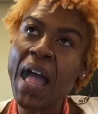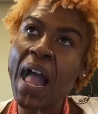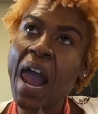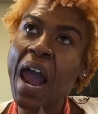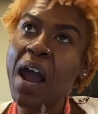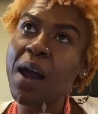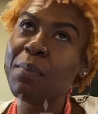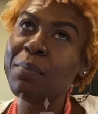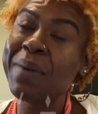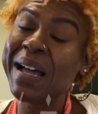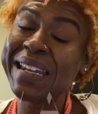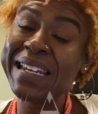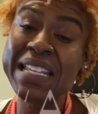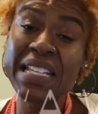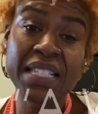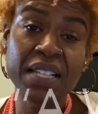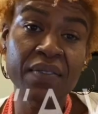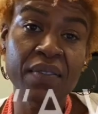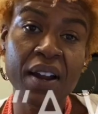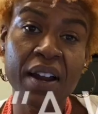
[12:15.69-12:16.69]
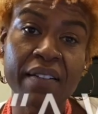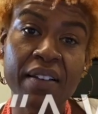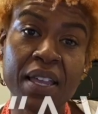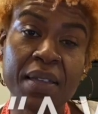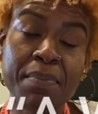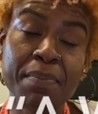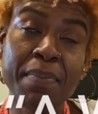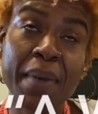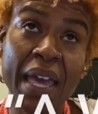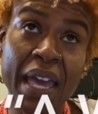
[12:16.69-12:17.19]
My knees are very
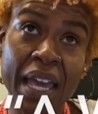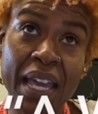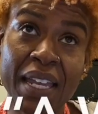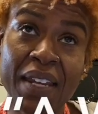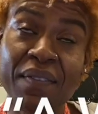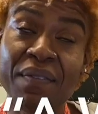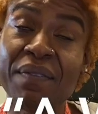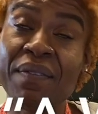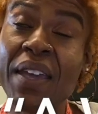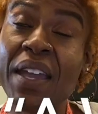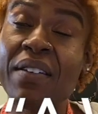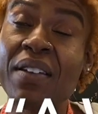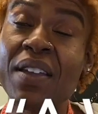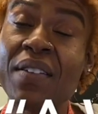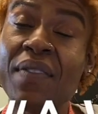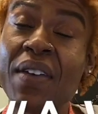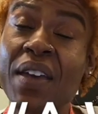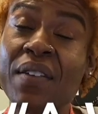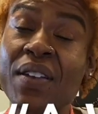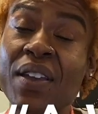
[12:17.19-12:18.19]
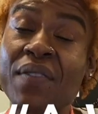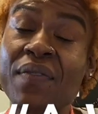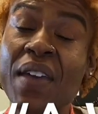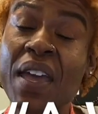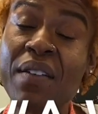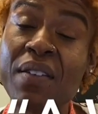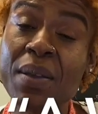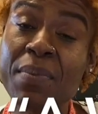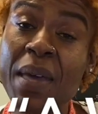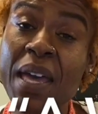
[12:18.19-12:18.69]
bad. Very, very,
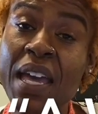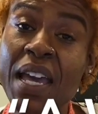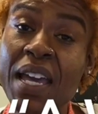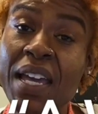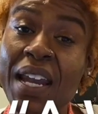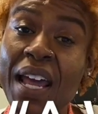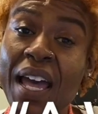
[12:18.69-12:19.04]
very bad.